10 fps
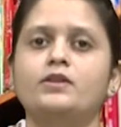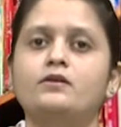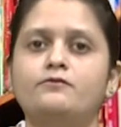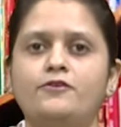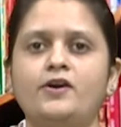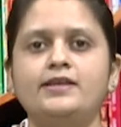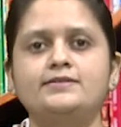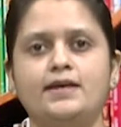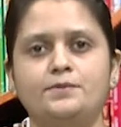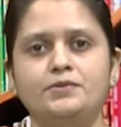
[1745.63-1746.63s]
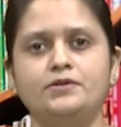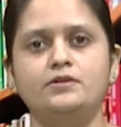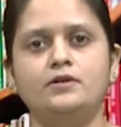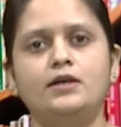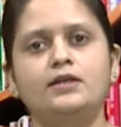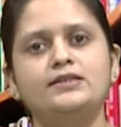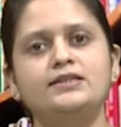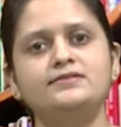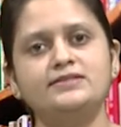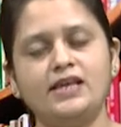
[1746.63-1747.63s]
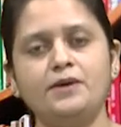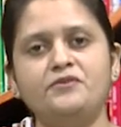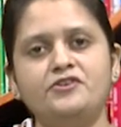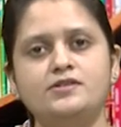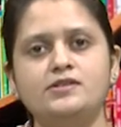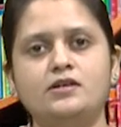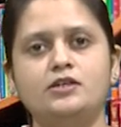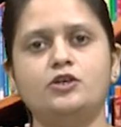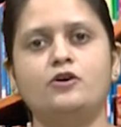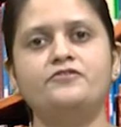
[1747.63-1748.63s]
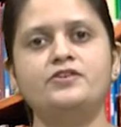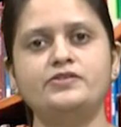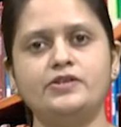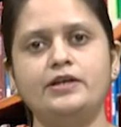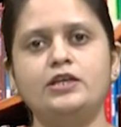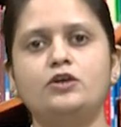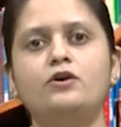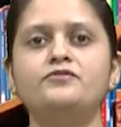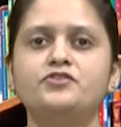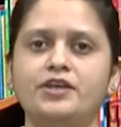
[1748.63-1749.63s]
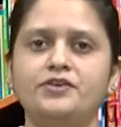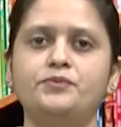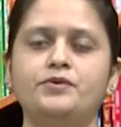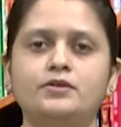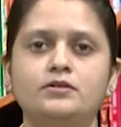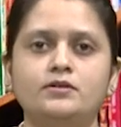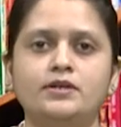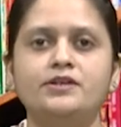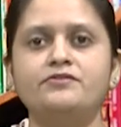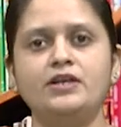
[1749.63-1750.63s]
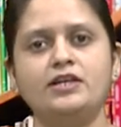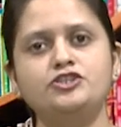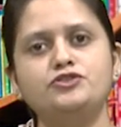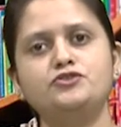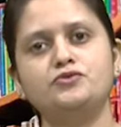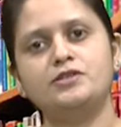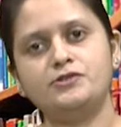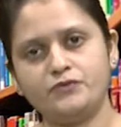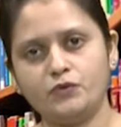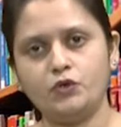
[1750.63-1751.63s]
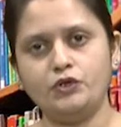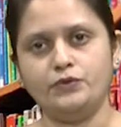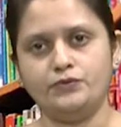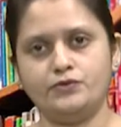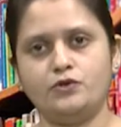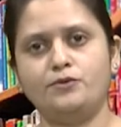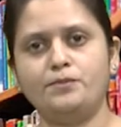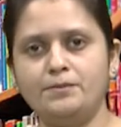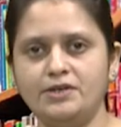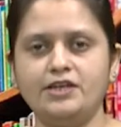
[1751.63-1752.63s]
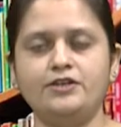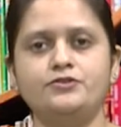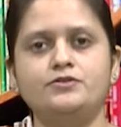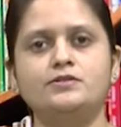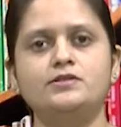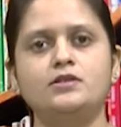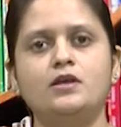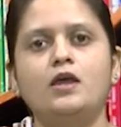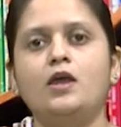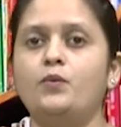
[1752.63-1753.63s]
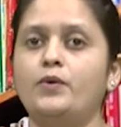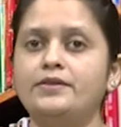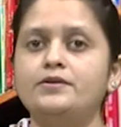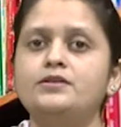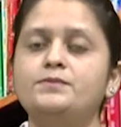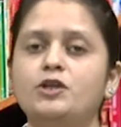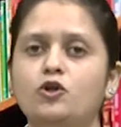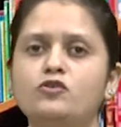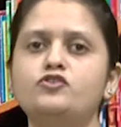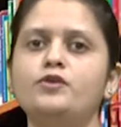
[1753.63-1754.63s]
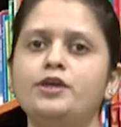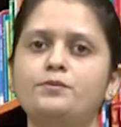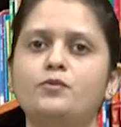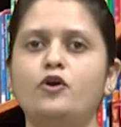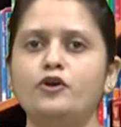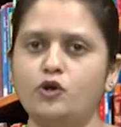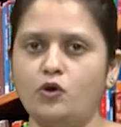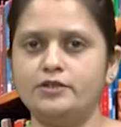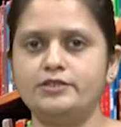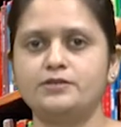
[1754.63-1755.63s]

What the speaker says: For example, the same result of the study of Shakespeare in relation to his folios or publications, whether they belong to him or not,